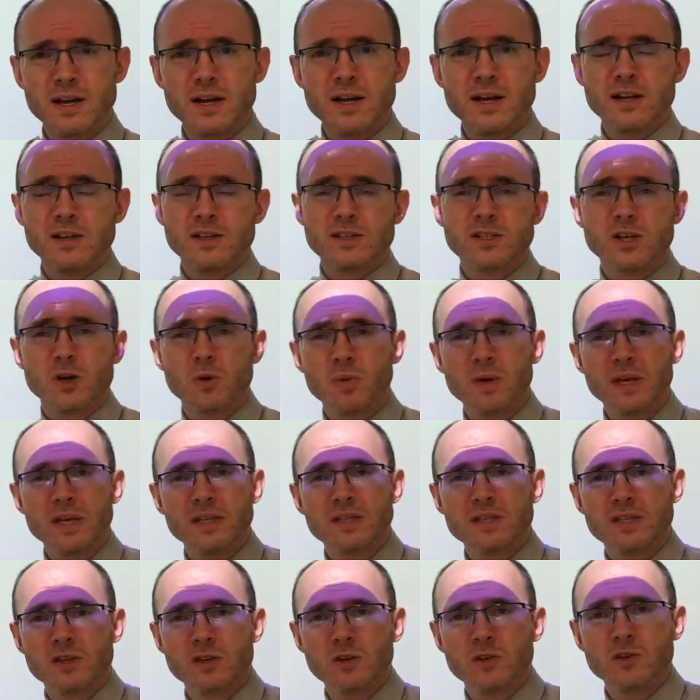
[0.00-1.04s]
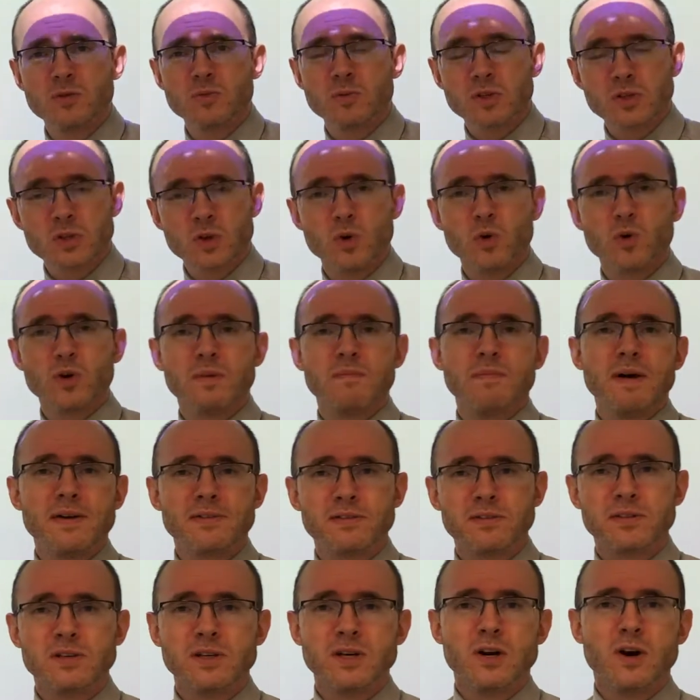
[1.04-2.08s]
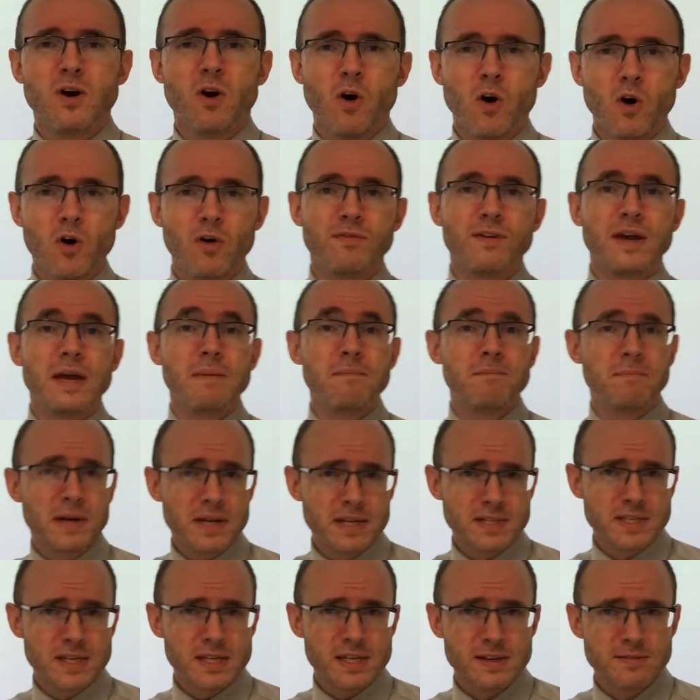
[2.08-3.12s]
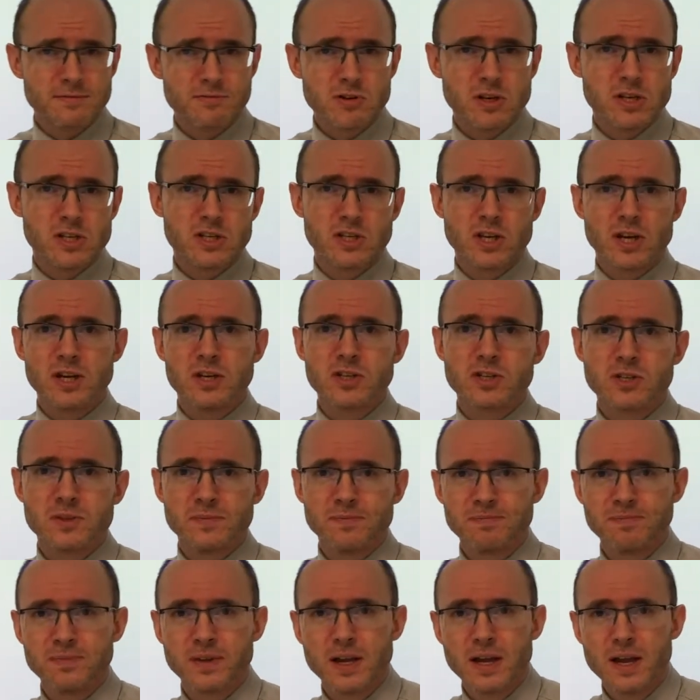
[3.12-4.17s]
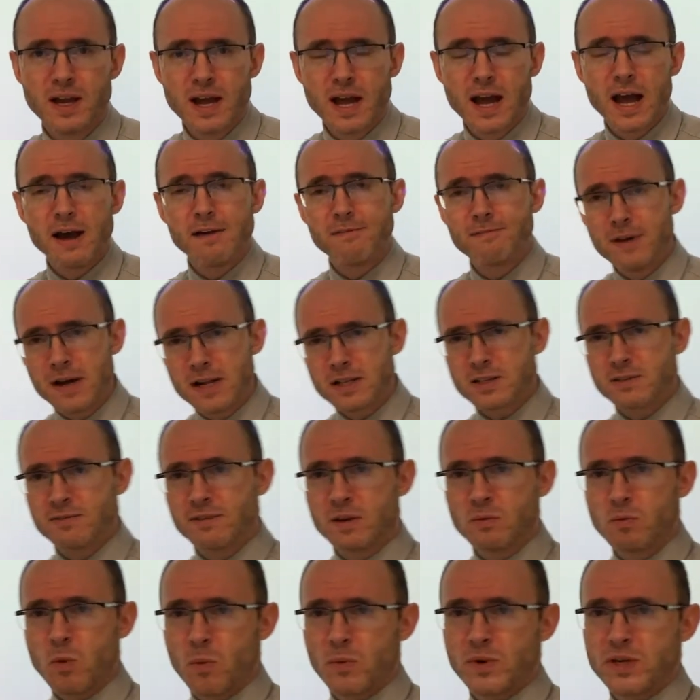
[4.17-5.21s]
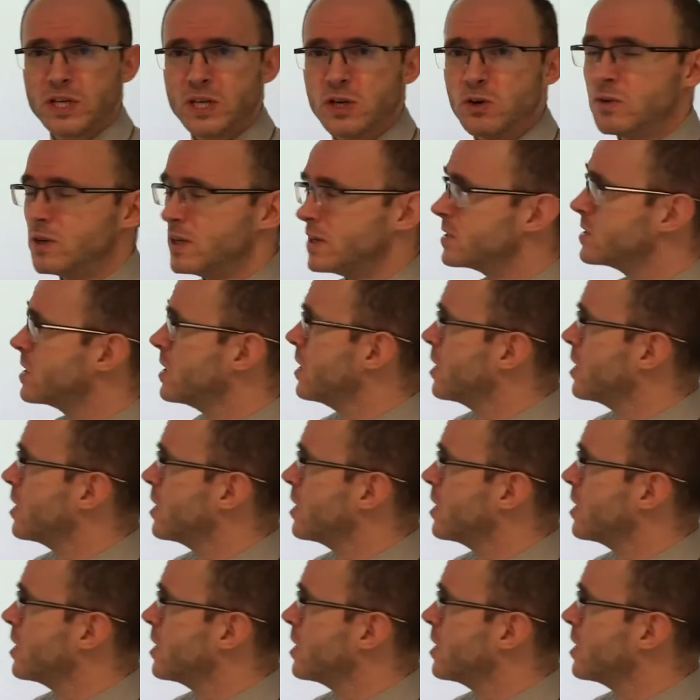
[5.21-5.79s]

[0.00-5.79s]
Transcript: And so we need to use what's called a method of implicit differentiation. Effectively, what we're doing is